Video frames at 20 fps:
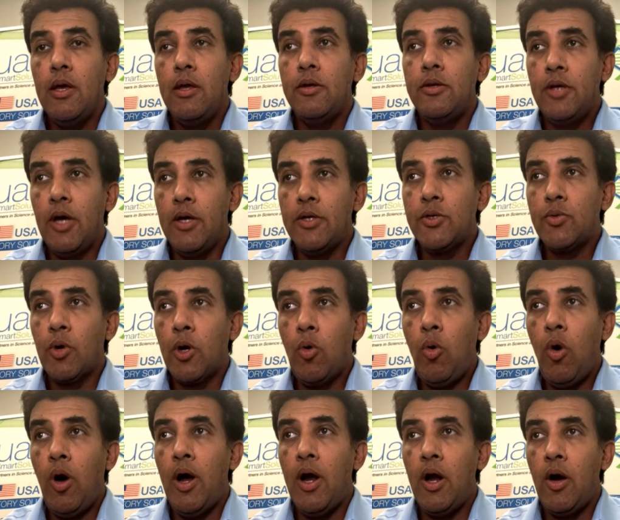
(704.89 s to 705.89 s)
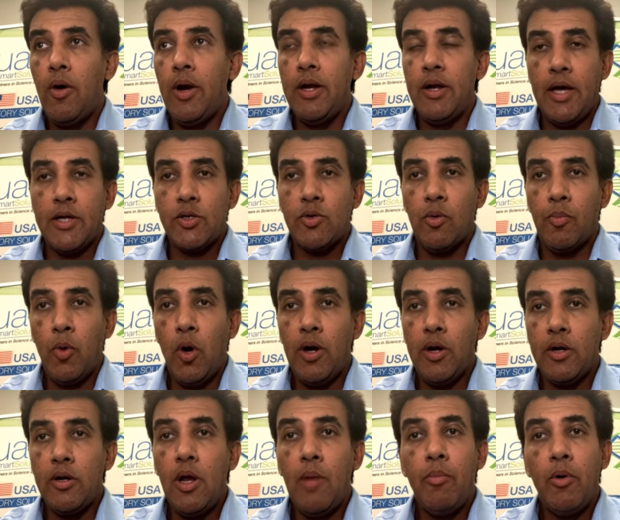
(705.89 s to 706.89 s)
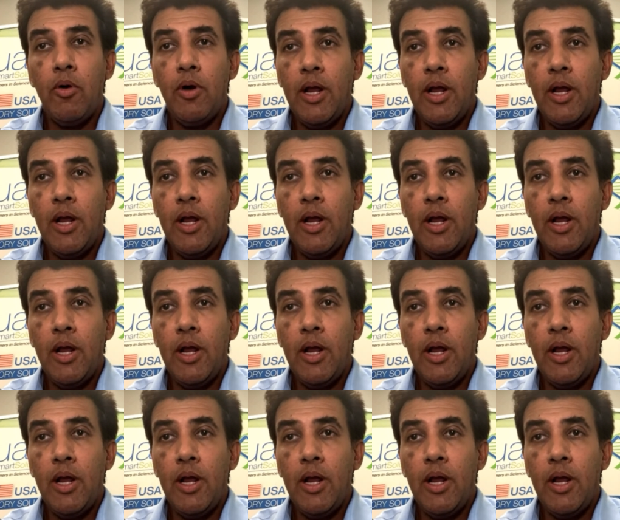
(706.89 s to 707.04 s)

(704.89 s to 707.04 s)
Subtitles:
does require a natural product number.